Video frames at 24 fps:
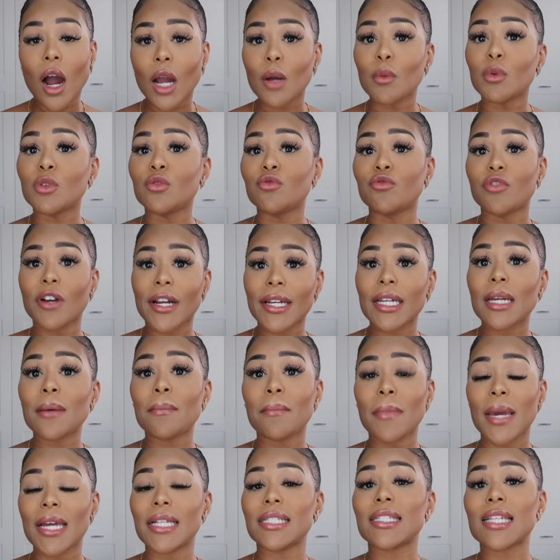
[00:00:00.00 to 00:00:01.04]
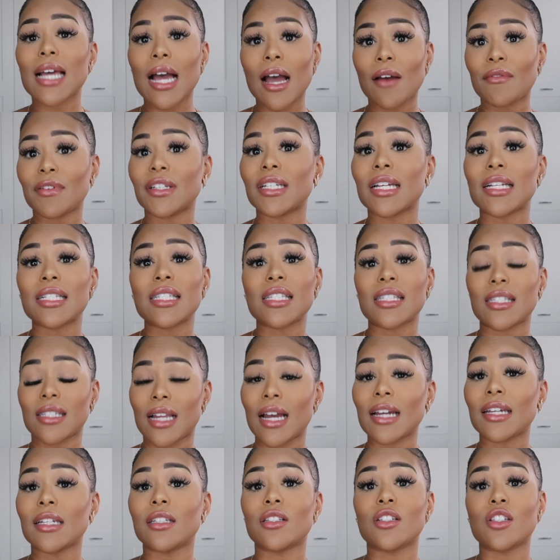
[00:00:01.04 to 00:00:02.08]
I would recommend having a
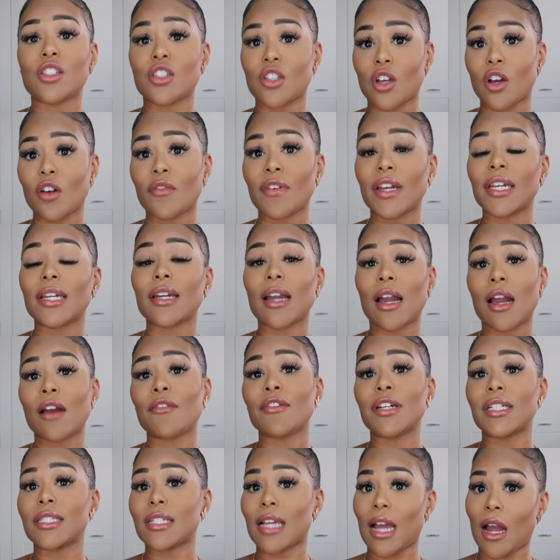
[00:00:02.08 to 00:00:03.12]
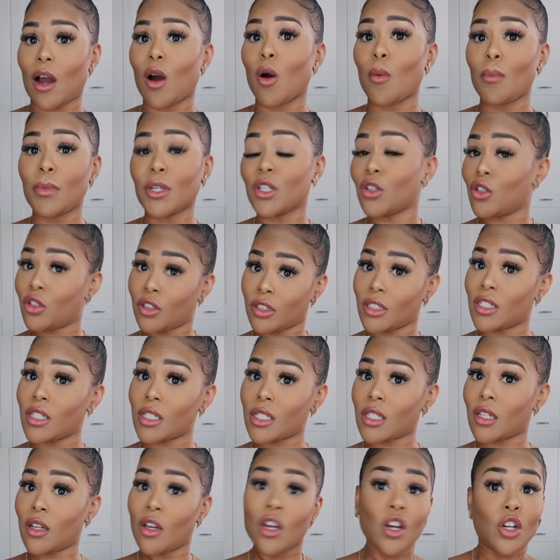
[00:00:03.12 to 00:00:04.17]
snagging survey carried out,
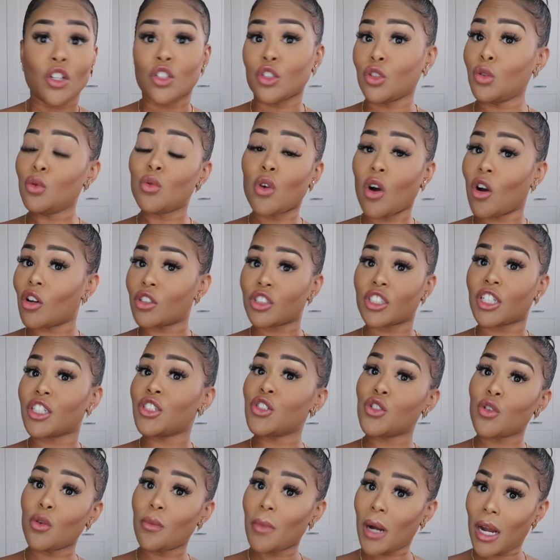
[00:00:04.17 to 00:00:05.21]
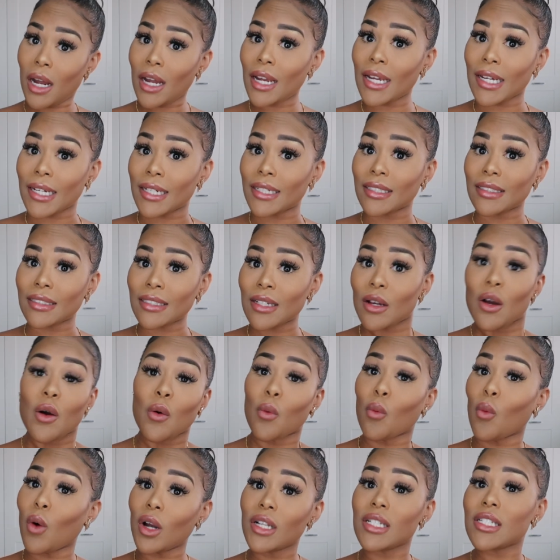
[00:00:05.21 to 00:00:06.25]
because you can't change your mind.
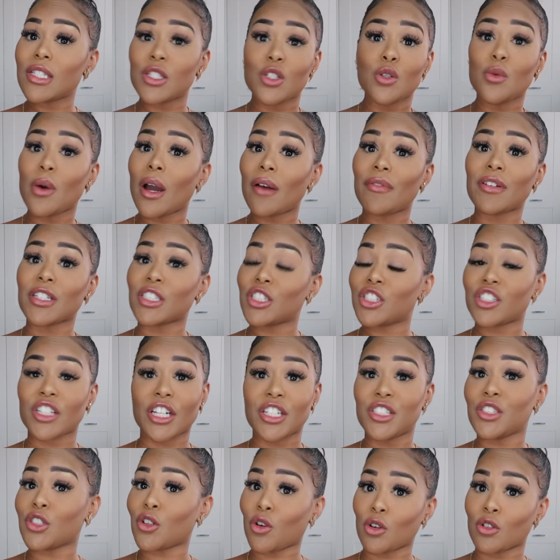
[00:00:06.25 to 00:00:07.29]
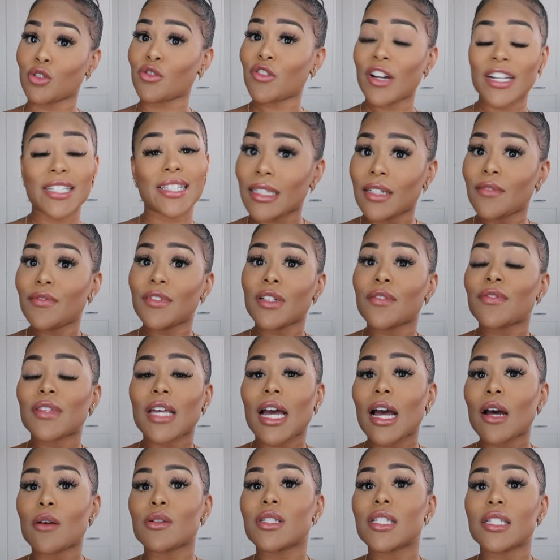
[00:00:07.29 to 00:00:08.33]
Once you have exchanged contracts, even if the
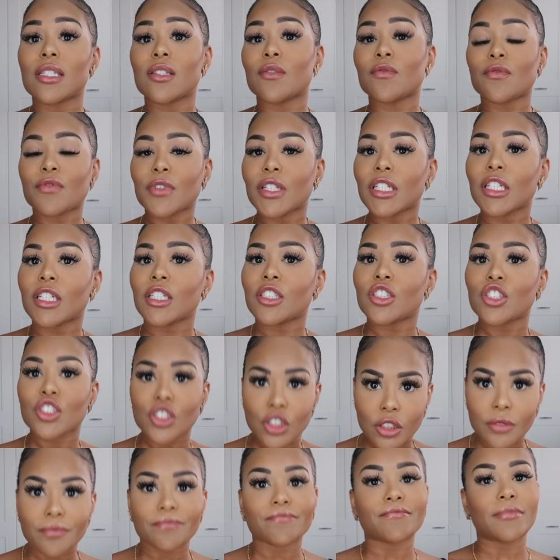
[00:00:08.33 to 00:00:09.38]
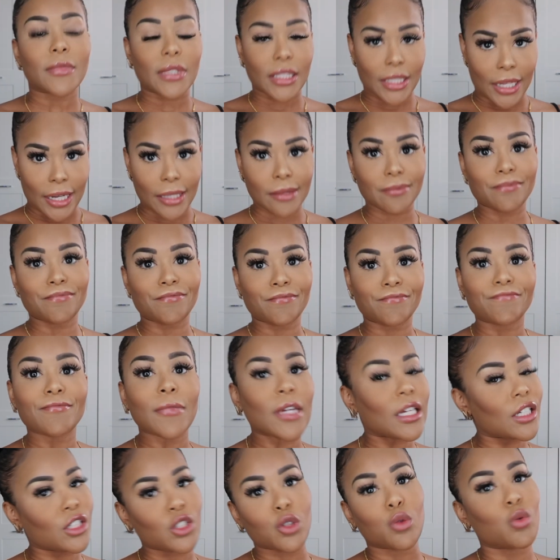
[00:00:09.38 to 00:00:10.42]
house isn't finished, yeah,
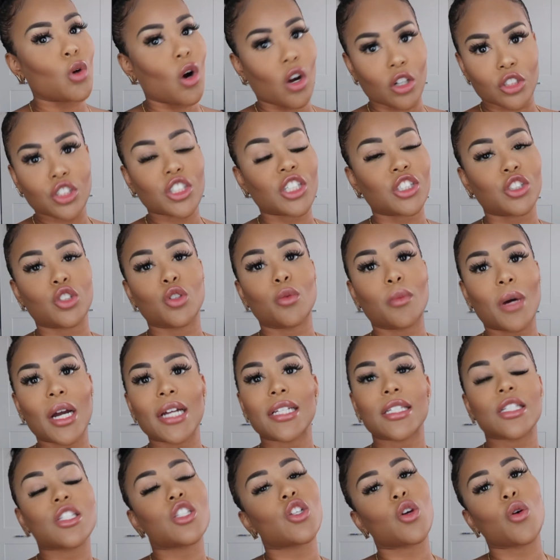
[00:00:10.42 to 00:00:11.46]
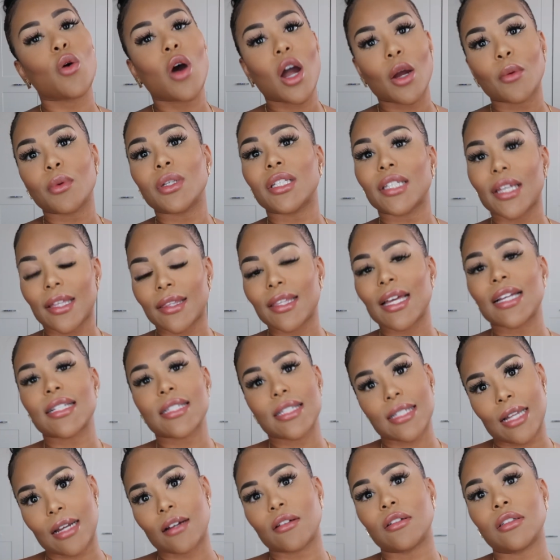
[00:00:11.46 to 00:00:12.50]
you can't change your mind. So I would get that
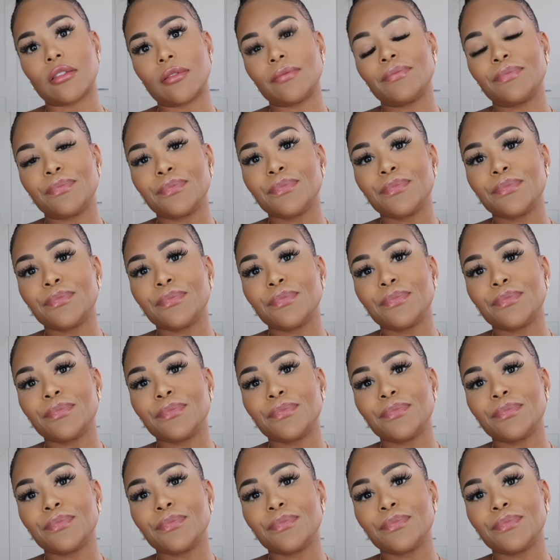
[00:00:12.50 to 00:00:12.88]
snagger.